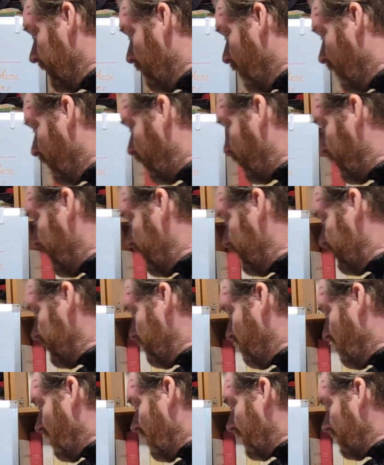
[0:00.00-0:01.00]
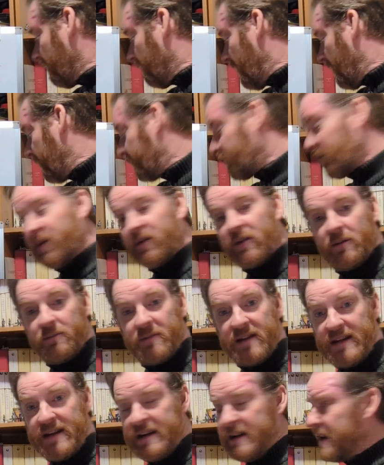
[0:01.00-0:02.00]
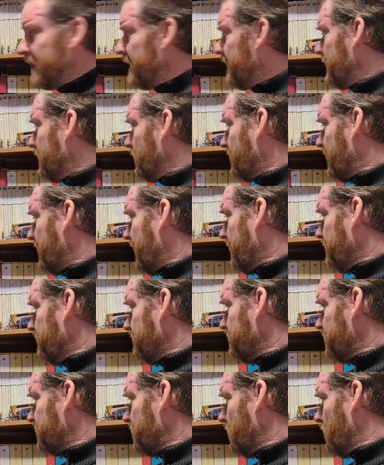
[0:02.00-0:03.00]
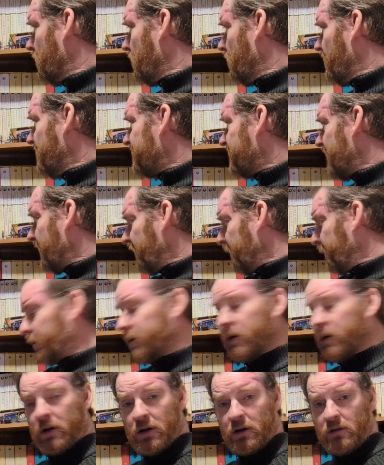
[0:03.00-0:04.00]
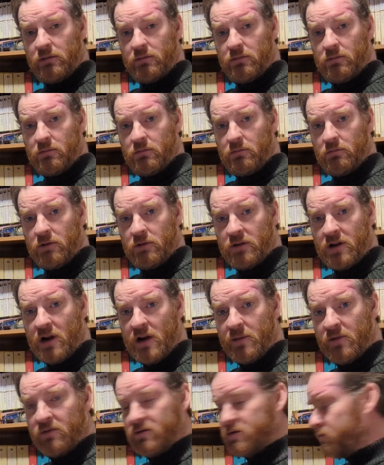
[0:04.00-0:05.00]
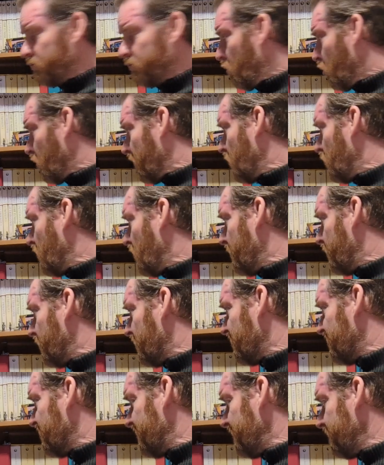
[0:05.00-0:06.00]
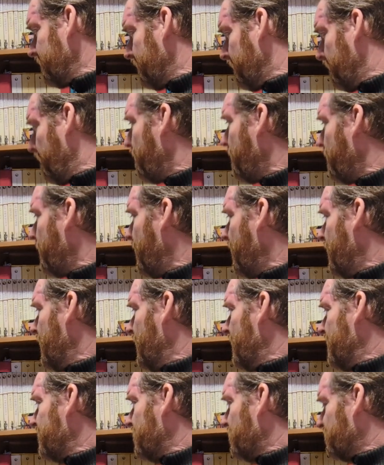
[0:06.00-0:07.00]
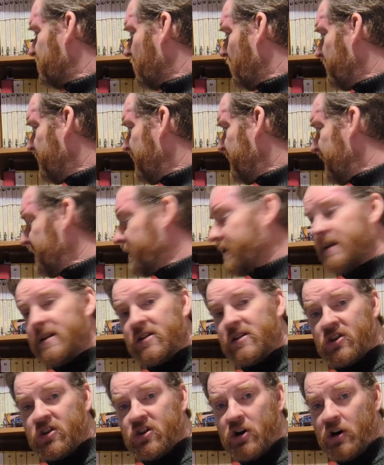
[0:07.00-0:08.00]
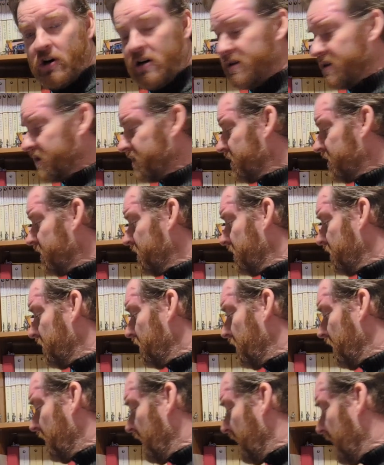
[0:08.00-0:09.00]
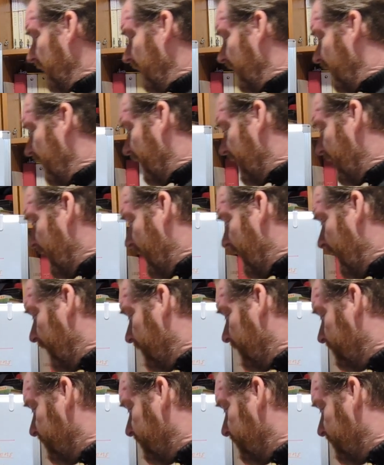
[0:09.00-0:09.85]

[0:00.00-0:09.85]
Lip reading: mon frère et moi, my brother and me. Okay, so it's definitely plural. We're talking about more than one person. So it's going to be in this chart. And